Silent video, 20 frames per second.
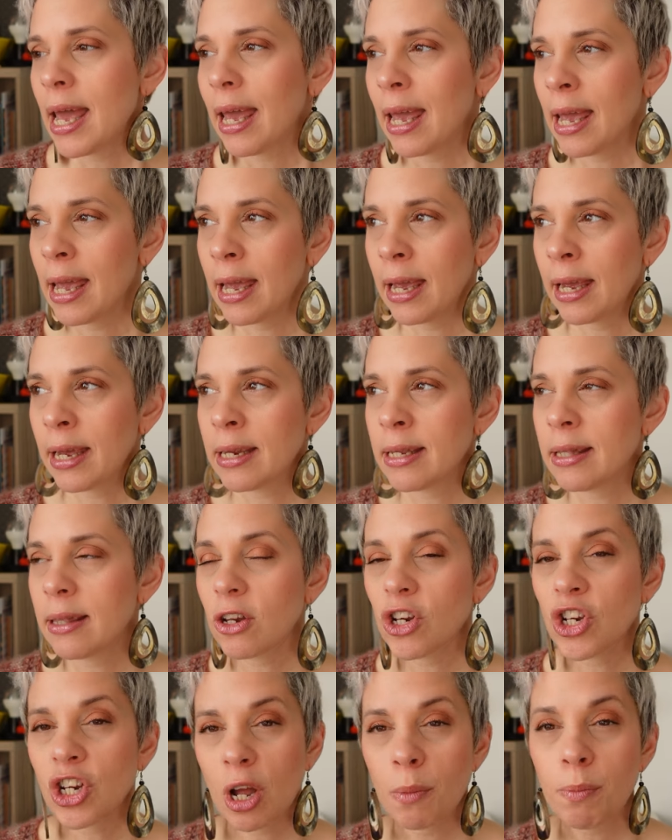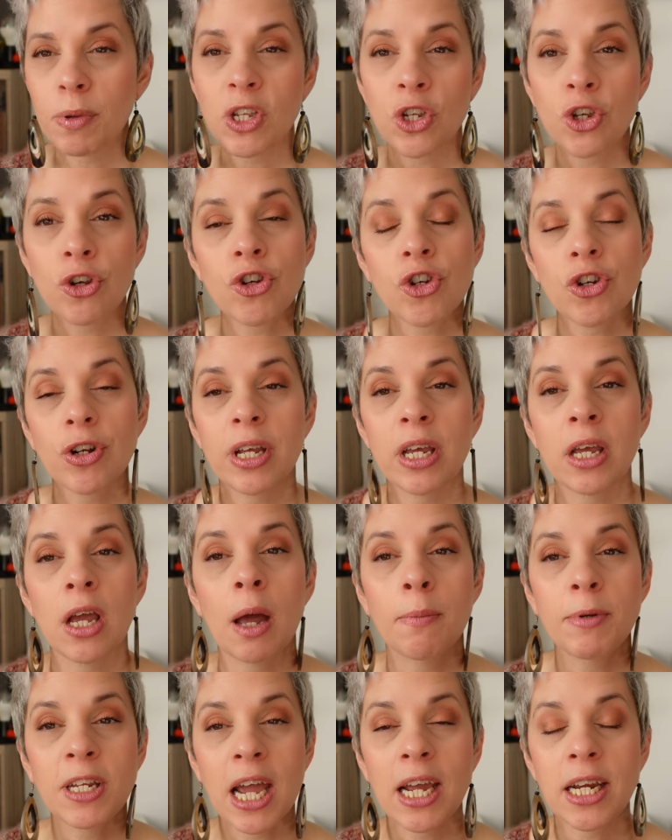And the shop is usually
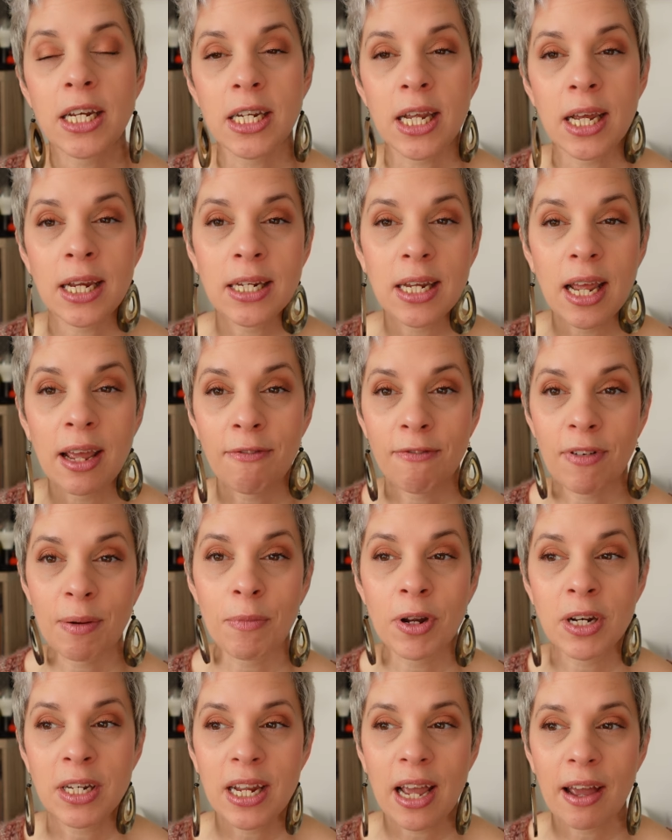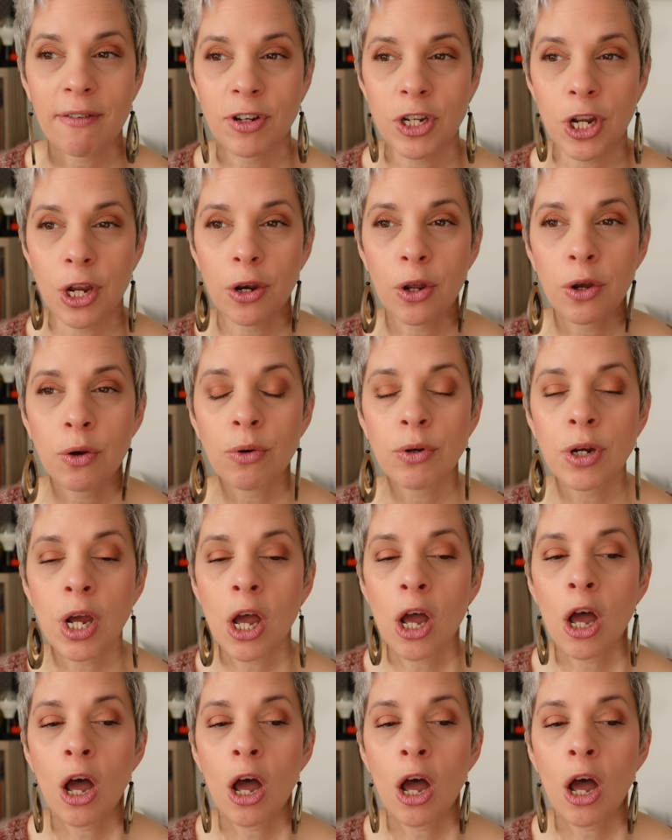updated every Monday afternoon.